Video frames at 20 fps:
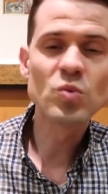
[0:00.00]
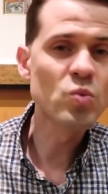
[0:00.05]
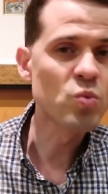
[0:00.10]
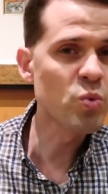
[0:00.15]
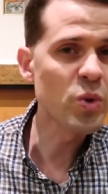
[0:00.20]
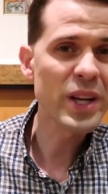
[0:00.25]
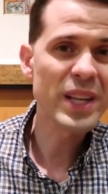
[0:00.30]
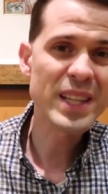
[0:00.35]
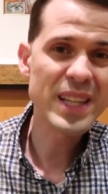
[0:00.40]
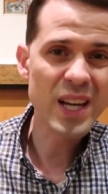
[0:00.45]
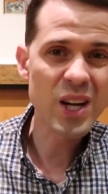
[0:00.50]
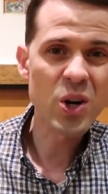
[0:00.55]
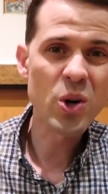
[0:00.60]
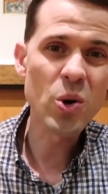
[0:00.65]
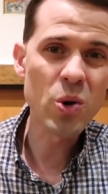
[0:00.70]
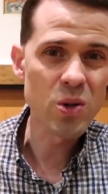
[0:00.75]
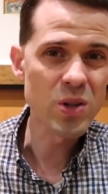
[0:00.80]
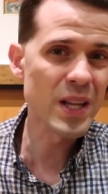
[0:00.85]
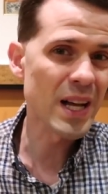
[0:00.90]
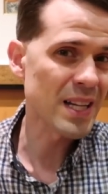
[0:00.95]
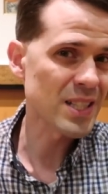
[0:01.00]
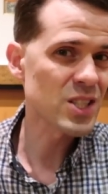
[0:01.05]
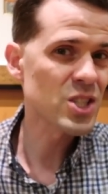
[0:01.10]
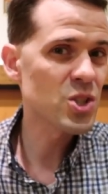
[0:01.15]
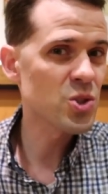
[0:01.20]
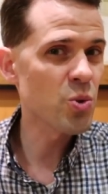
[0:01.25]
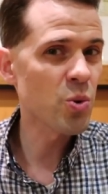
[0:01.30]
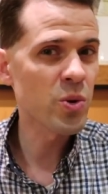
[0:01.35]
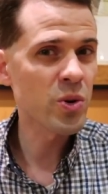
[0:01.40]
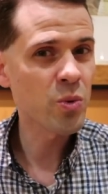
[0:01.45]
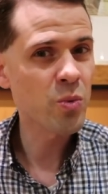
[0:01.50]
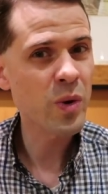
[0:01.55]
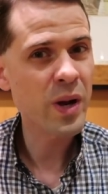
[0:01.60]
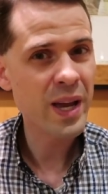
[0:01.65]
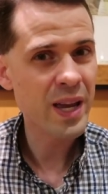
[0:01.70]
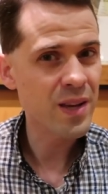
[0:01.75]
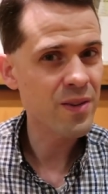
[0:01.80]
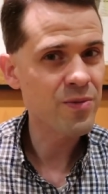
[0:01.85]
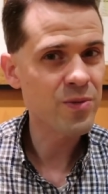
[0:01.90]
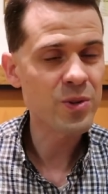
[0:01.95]
really a whole lot stored
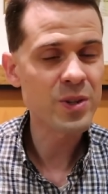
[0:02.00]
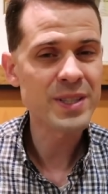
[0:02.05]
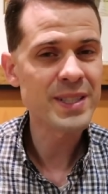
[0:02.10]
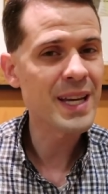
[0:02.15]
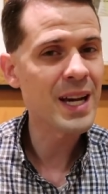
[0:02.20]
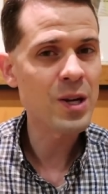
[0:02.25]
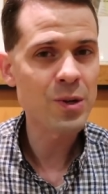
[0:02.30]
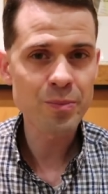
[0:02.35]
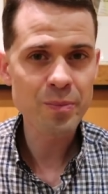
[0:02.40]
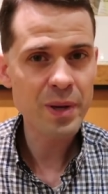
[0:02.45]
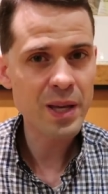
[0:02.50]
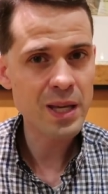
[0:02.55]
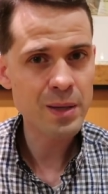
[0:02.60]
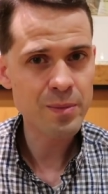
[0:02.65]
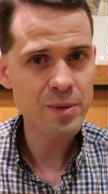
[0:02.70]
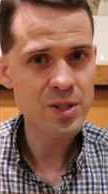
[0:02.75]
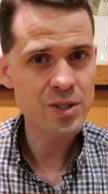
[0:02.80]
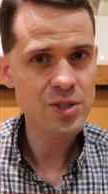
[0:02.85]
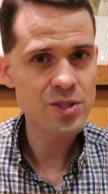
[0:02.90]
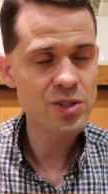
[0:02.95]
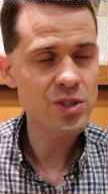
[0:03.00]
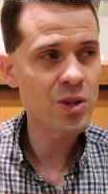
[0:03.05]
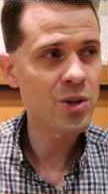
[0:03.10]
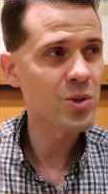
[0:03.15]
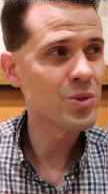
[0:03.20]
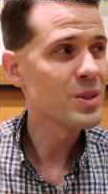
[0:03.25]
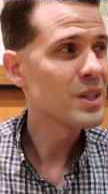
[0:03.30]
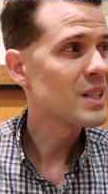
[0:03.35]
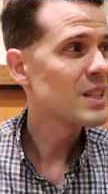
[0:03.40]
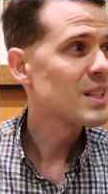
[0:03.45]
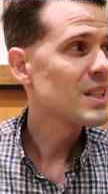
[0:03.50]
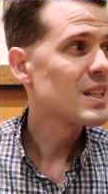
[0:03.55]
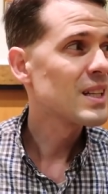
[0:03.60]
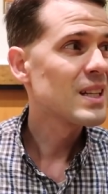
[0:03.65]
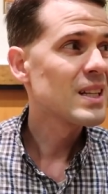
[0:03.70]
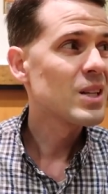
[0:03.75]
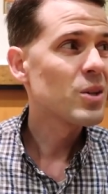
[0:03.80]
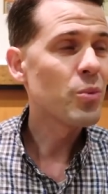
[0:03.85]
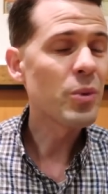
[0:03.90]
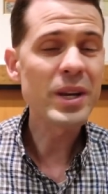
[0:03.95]
away for a down payment, so
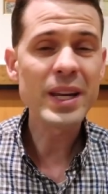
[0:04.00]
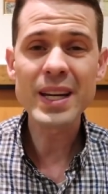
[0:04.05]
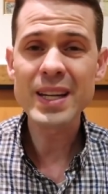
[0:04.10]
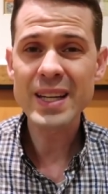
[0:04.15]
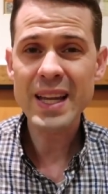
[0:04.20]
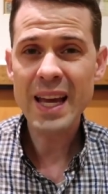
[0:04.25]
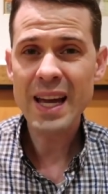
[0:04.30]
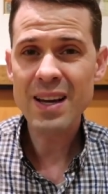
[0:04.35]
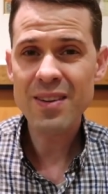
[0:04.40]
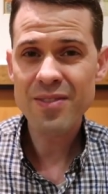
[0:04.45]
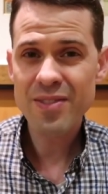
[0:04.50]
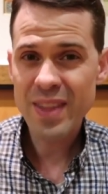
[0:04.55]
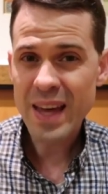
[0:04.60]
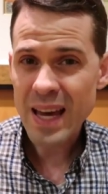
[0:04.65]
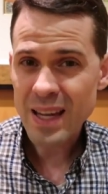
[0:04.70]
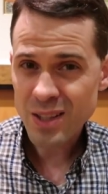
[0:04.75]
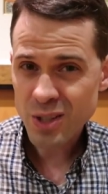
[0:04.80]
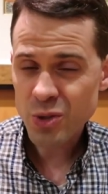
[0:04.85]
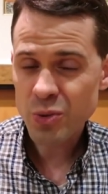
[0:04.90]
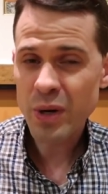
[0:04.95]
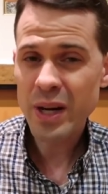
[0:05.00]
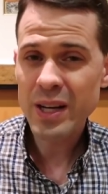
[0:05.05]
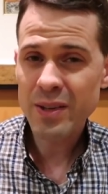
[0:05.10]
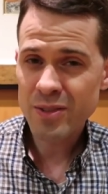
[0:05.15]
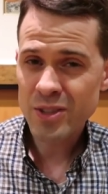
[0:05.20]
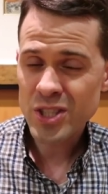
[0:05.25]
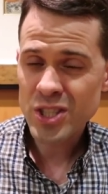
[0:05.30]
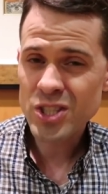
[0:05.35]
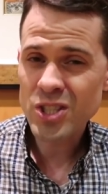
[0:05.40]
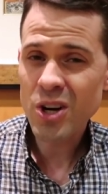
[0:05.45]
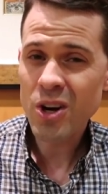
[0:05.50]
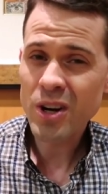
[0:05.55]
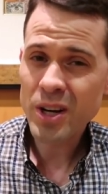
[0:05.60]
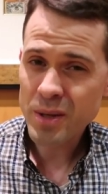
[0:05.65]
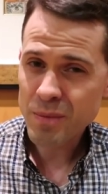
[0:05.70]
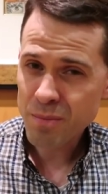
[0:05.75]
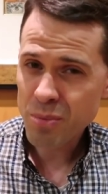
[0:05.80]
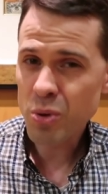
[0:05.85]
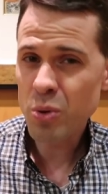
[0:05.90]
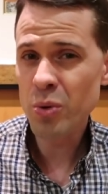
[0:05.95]
we didn't have that great of a
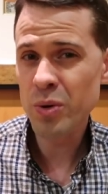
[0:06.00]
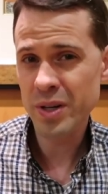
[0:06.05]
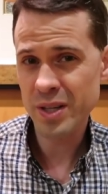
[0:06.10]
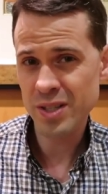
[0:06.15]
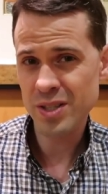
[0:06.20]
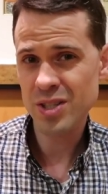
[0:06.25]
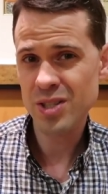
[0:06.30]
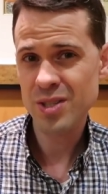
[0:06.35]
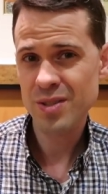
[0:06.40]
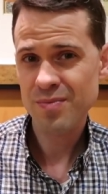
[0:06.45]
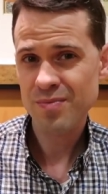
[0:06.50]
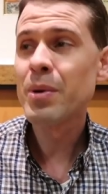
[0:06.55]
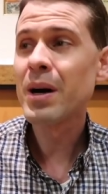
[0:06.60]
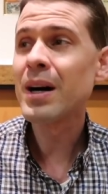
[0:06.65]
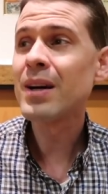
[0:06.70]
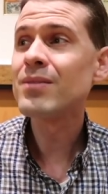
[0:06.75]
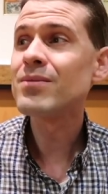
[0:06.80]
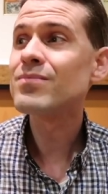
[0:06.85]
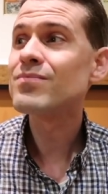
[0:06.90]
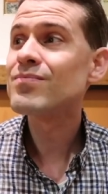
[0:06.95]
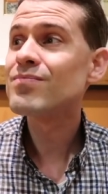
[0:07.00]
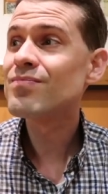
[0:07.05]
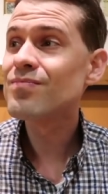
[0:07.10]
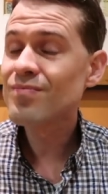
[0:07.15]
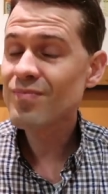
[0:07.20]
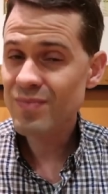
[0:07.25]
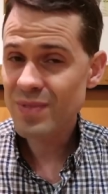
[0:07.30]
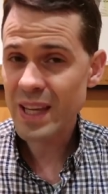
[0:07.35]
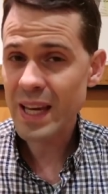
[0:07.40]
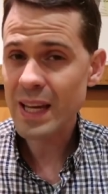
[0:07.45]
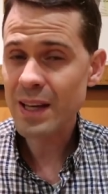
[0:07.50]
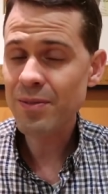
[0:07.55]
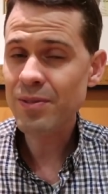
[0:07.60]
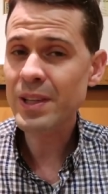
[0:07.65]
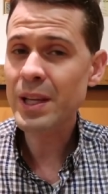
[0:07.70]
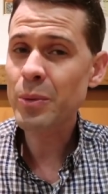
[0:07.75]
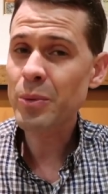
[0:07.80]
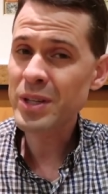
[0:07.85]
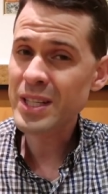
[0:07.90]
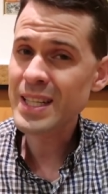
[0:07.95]
starting point, but
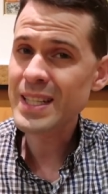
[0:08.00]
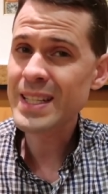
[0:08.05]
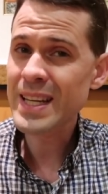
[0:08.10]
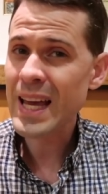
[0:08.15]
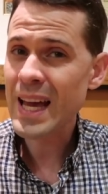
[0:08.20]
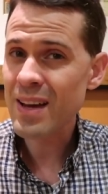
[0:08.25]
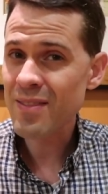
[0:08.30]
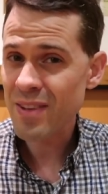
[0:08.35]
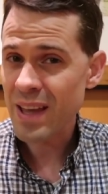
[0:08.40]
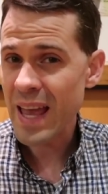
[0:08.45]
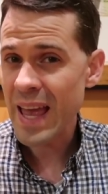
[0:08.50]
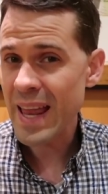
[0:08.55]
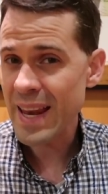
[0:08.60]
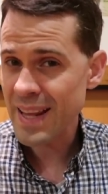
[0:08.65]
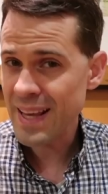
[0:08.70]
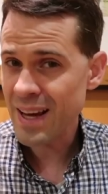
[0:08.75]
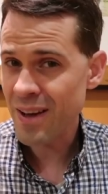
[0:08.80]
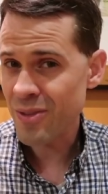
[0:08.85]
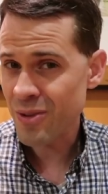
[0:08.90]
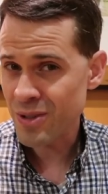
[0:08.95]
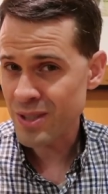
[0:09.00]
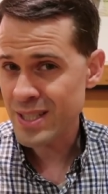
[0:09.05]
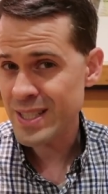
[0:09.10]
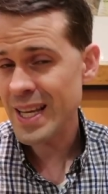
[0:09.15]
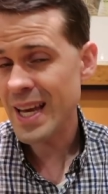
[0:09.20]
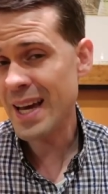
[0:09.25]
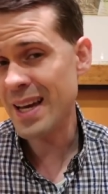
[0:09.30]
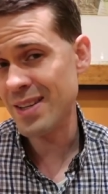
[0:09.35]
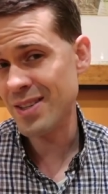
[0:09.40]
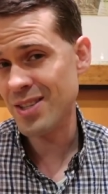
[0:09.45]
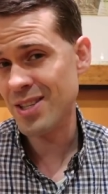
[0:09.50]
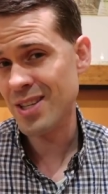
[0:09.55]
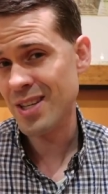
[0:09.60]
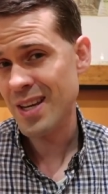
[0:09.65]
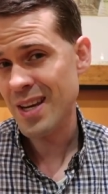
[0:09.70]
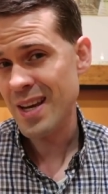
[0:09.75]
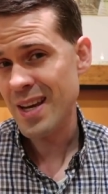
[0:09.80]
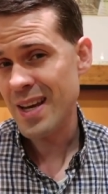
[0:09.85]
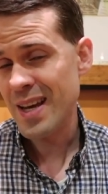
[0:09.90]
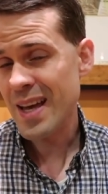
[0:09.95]
thankfully we didn't have any other debt
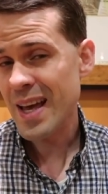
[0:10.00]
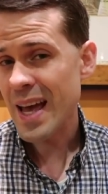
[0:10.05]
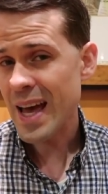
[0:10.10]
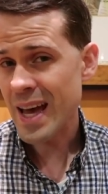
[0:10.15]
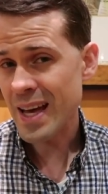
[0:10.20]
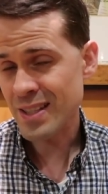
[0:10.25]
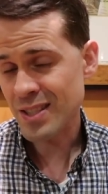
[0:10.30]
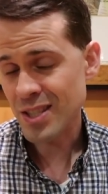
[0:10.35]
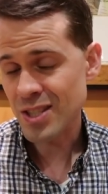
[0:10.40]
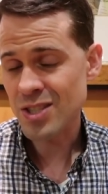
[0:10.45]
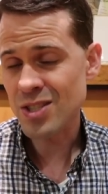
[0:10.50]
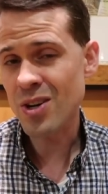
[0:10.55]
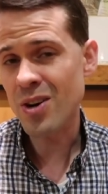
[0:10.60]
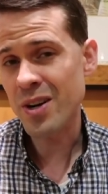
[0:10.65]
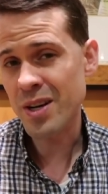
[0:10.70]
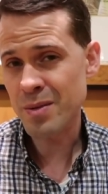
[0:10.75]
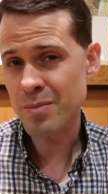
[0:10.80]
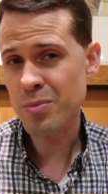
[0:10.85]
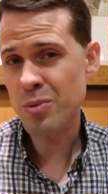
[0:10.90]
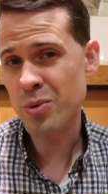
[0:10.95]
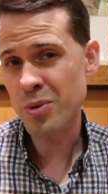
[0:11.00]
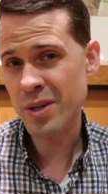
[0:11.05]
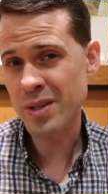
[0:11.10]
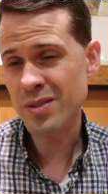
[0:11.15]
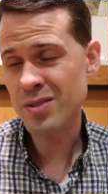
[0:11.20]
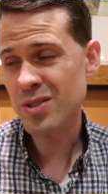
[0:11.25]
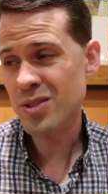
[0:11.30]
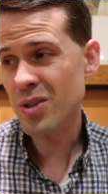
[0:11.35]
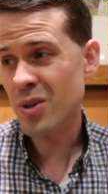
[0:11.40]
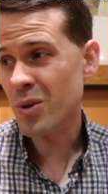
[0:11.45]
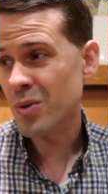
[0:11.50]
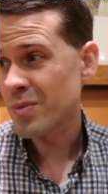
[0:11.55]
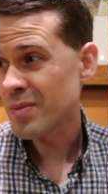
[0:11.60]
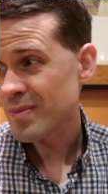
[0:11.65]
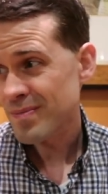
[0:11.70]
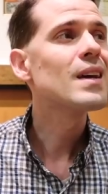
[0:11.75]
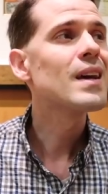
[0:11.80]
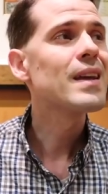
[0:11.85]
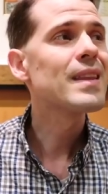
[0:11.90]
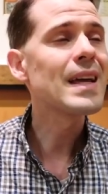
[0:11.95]
as a starting point. So
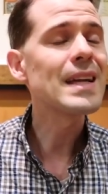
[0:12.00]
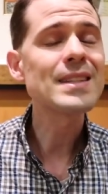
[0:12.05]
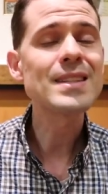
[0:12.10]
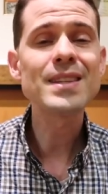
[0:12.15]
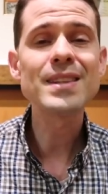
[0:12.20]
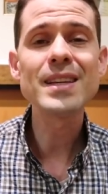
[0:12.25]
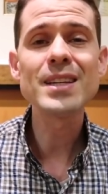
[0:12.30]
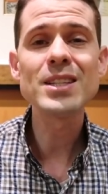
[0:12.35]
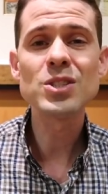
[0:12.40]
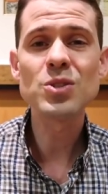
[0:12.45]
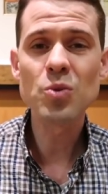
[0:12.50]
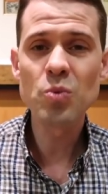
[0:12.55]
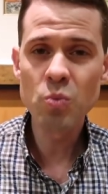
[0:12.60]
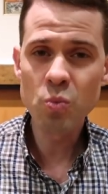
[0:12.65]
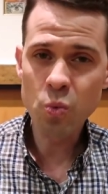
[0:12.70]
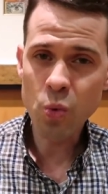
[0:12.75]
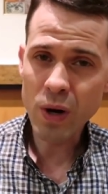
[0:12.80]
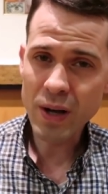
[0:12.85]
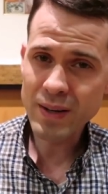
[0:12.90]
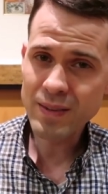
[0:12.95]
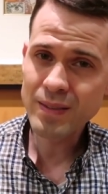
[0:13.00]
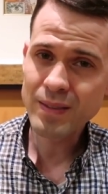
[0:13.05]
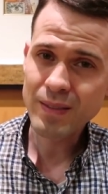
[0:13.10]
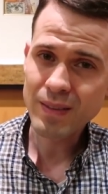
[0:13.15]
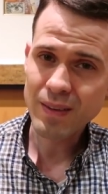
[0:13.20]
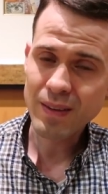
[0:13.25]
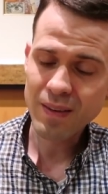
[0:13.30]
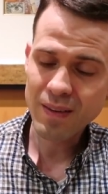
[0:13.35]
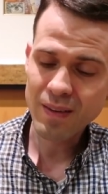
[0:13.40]
that's at least one